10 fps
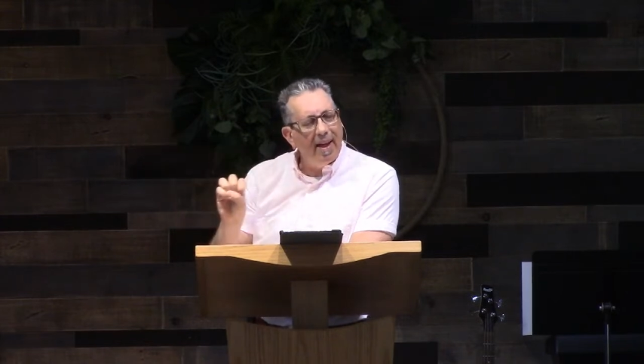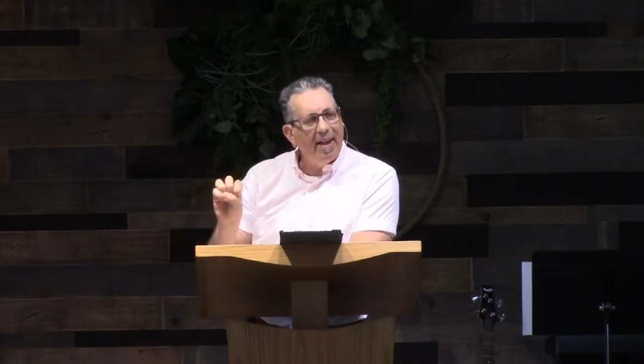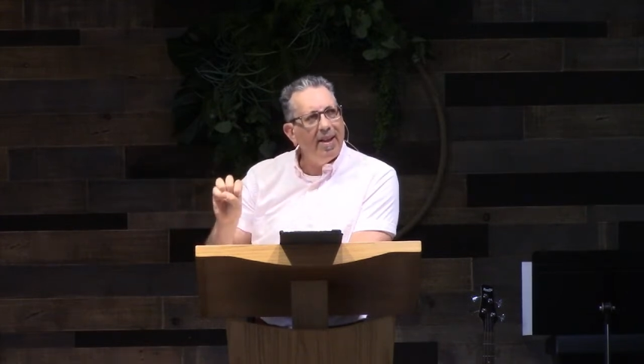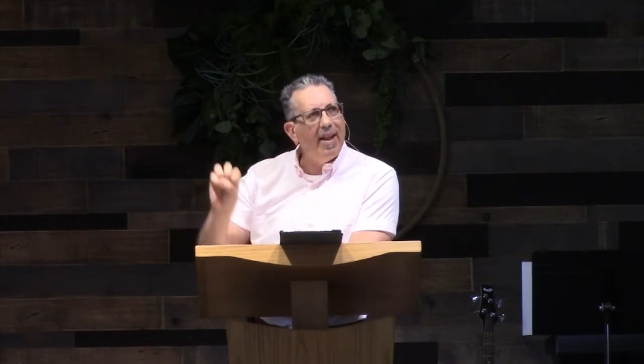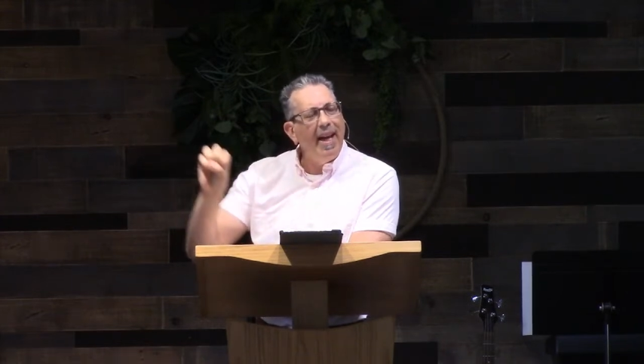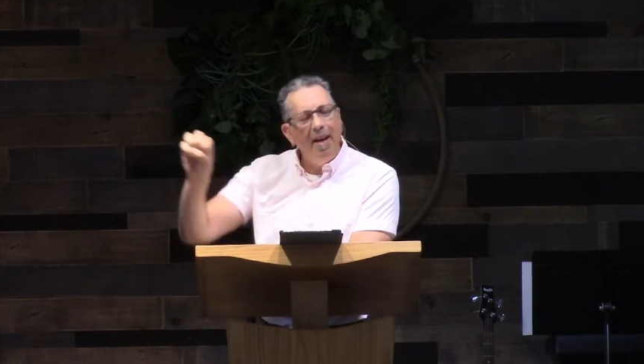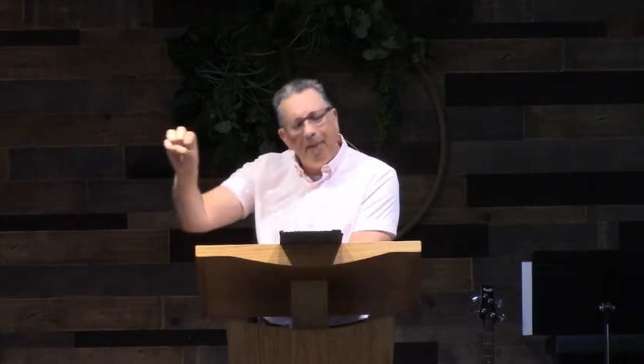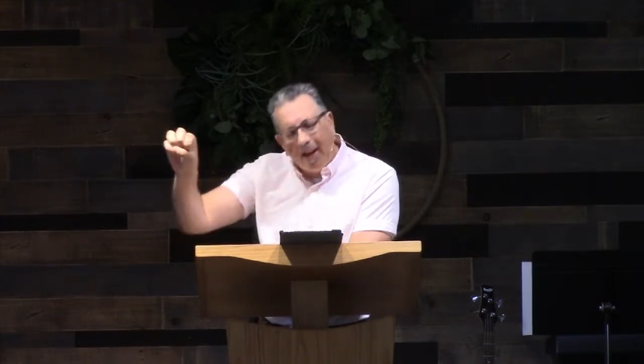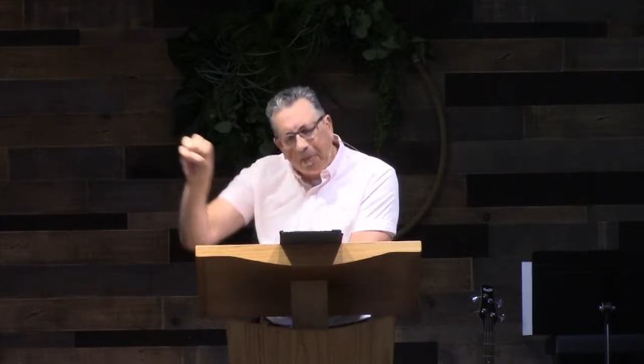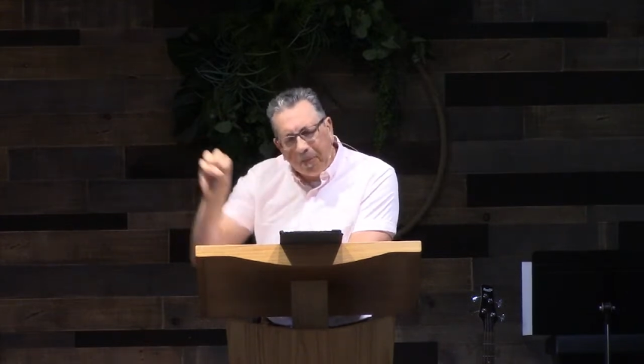
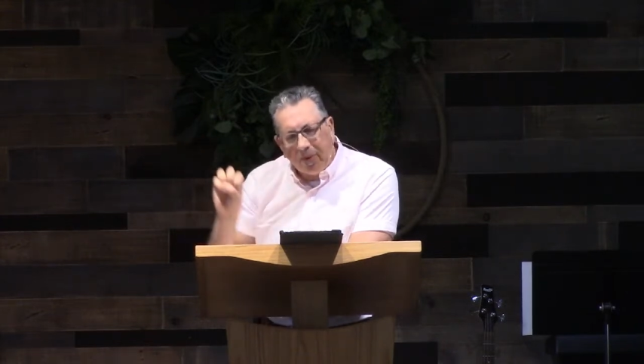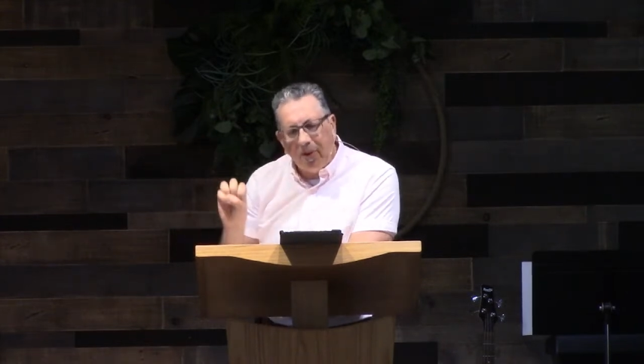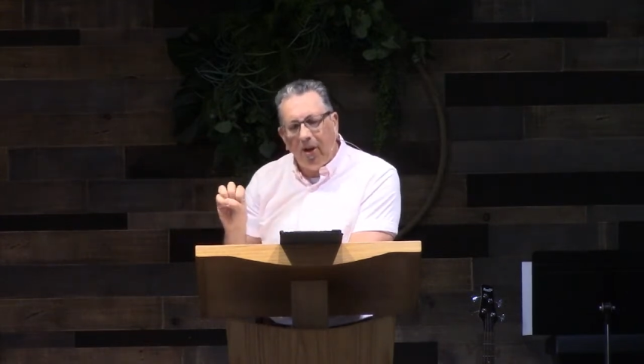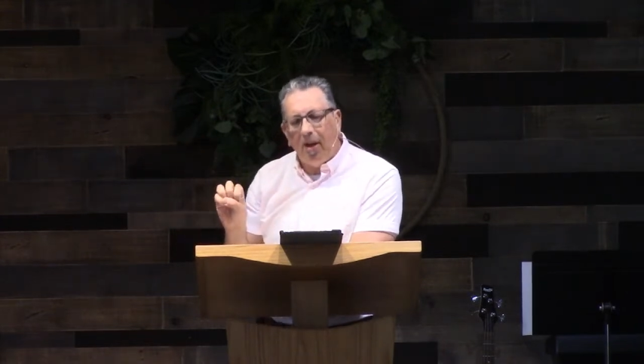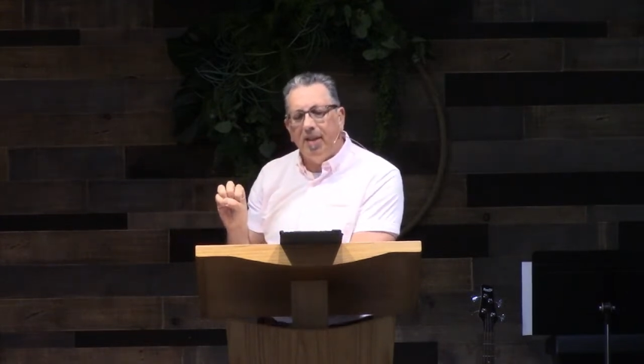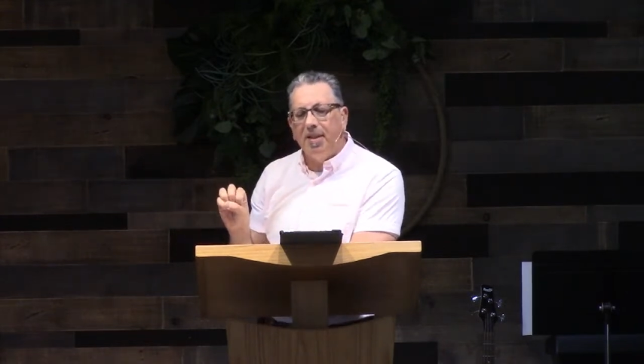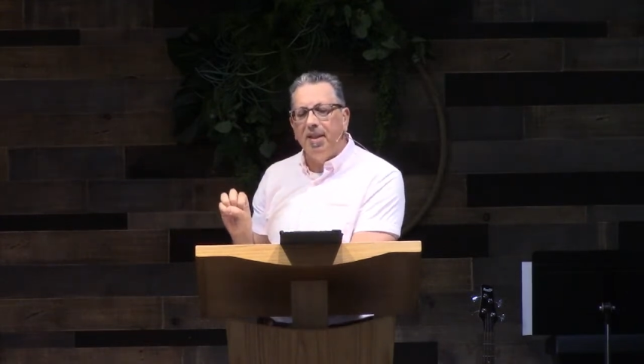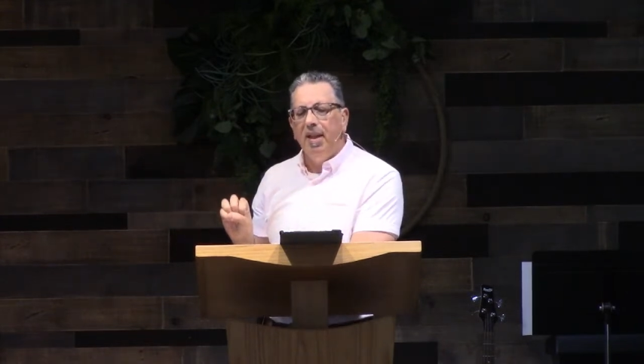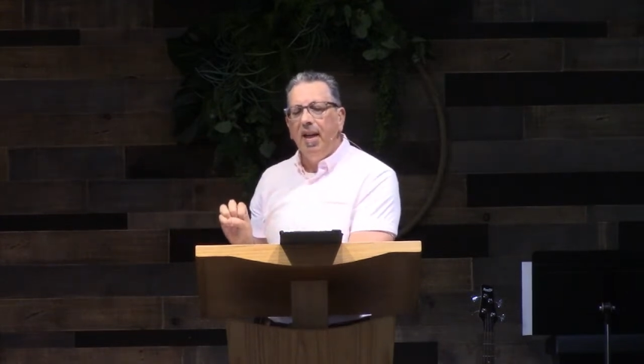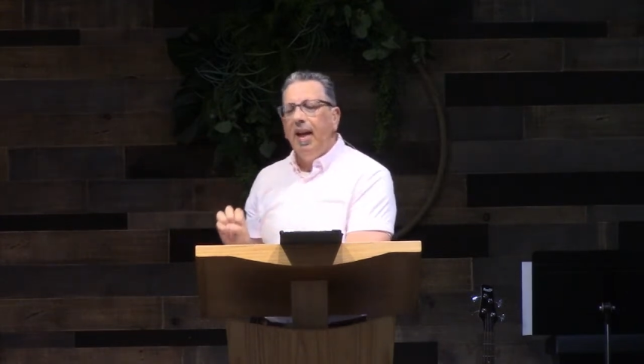acclaim and
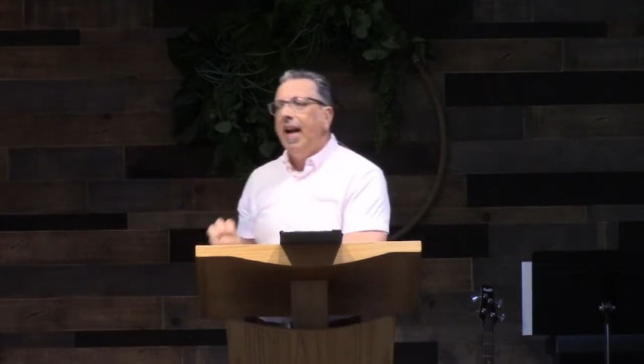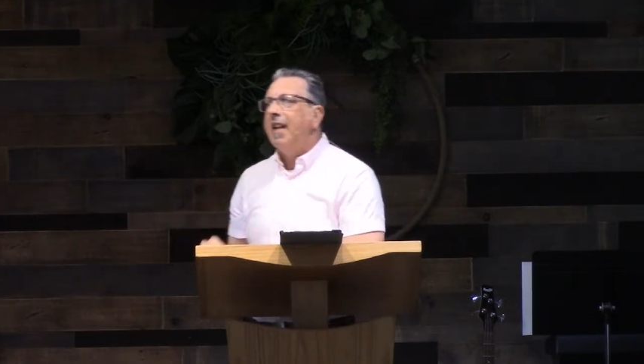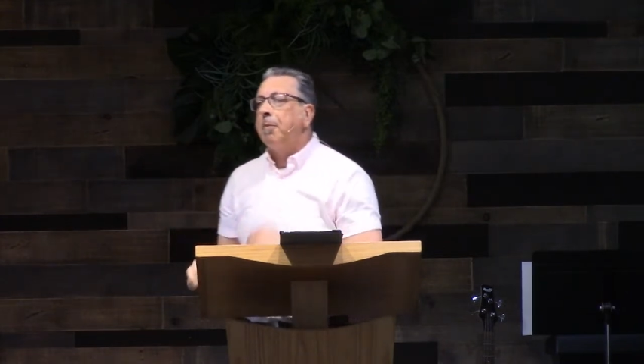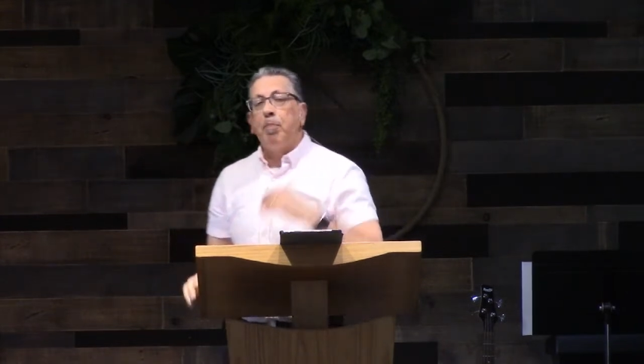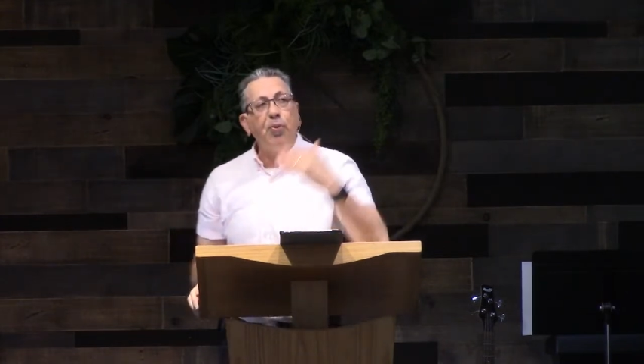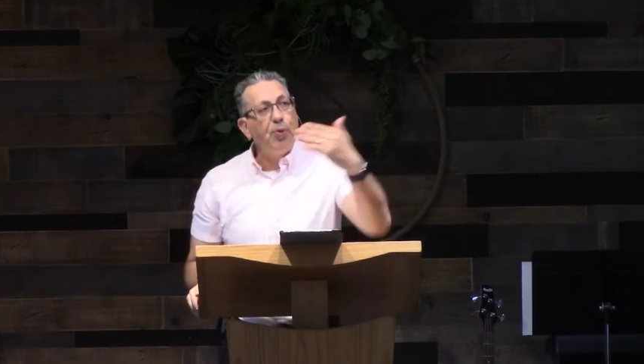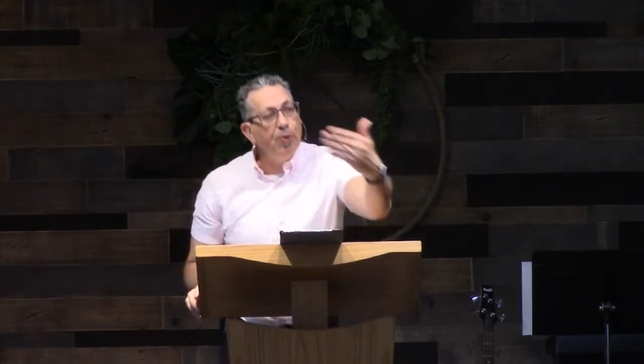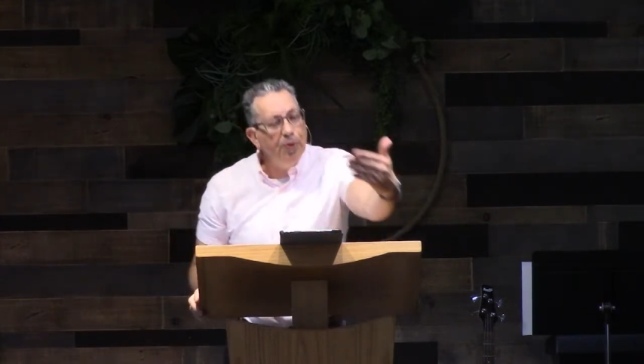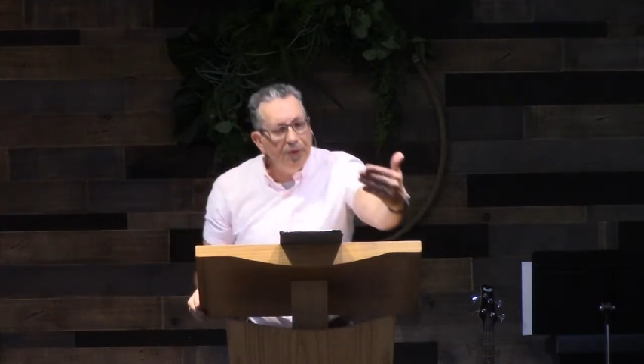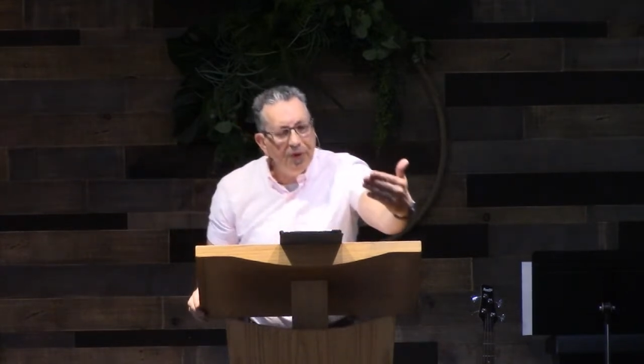applause and to
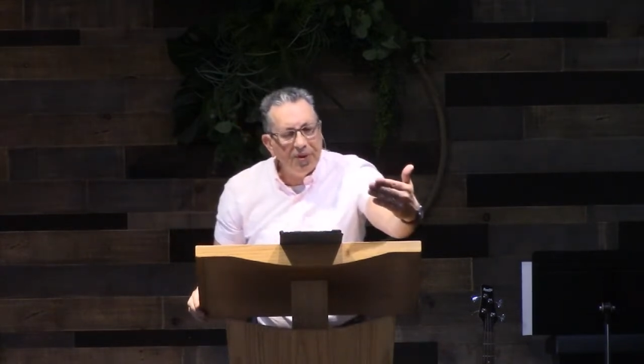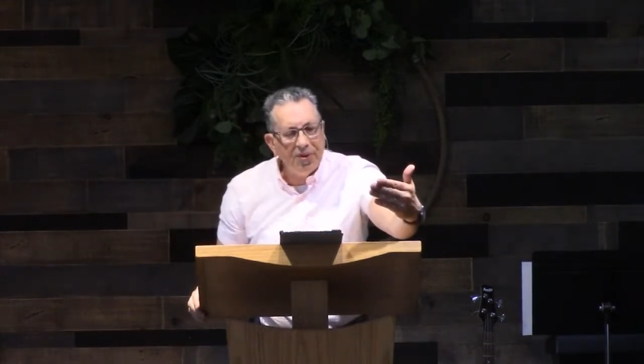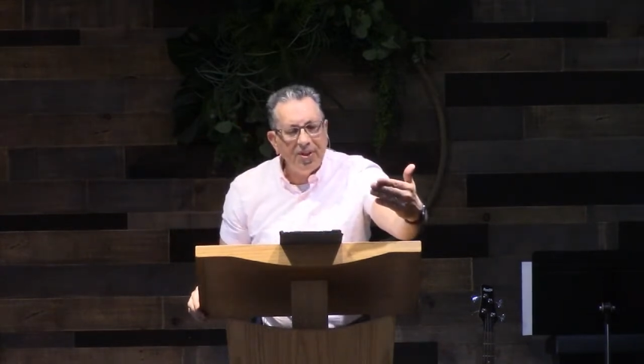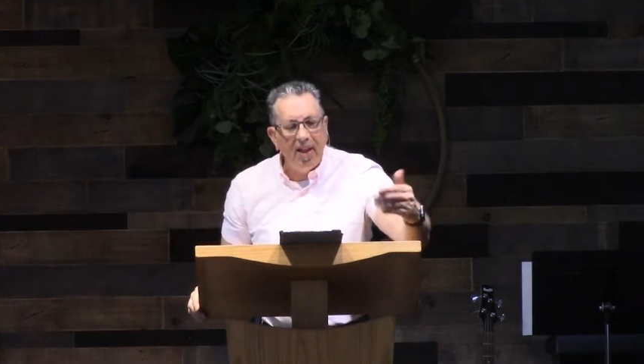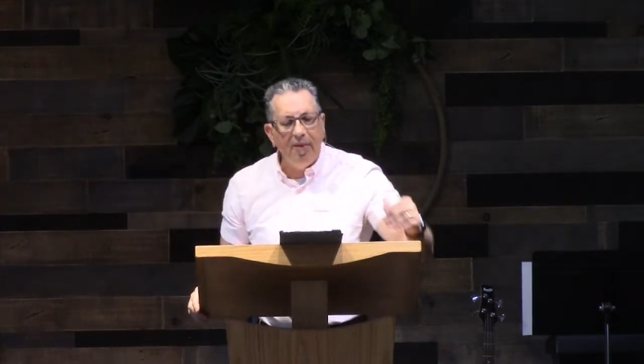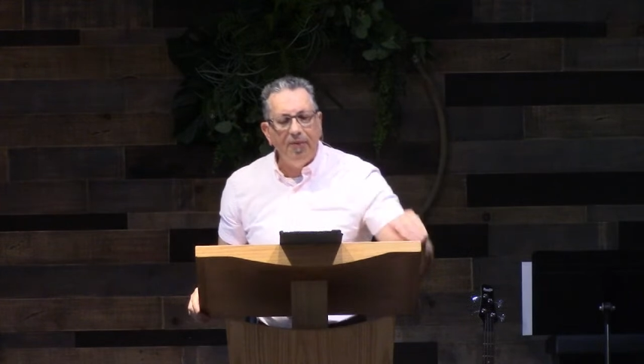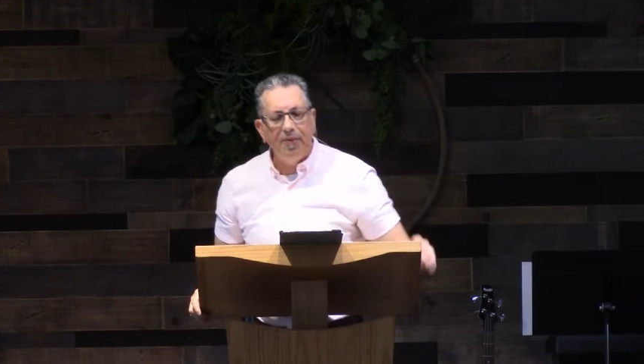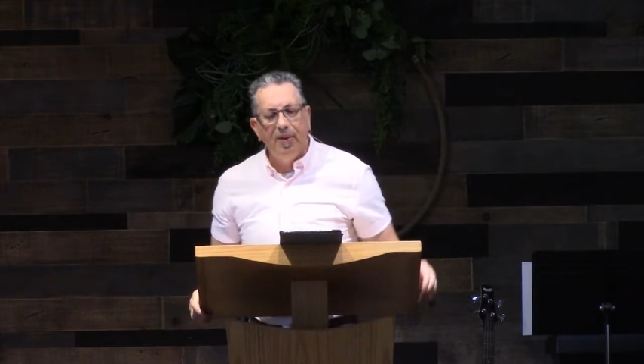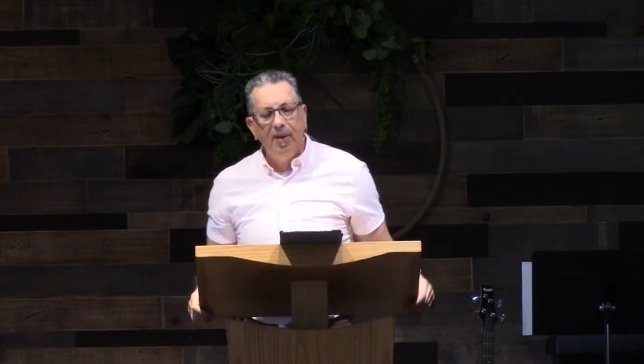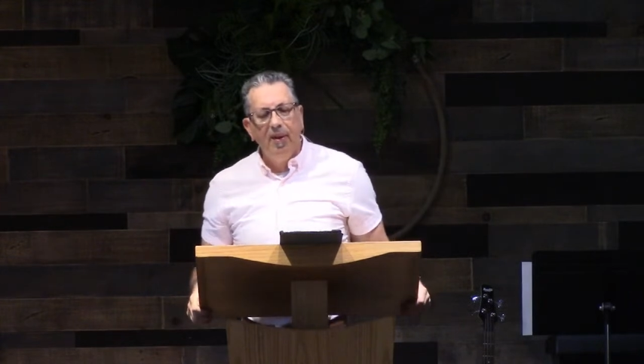prove
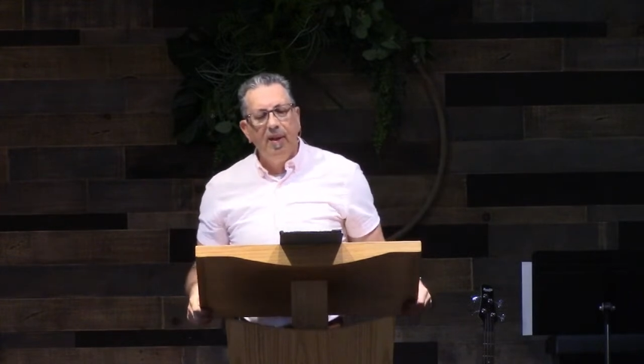yourself,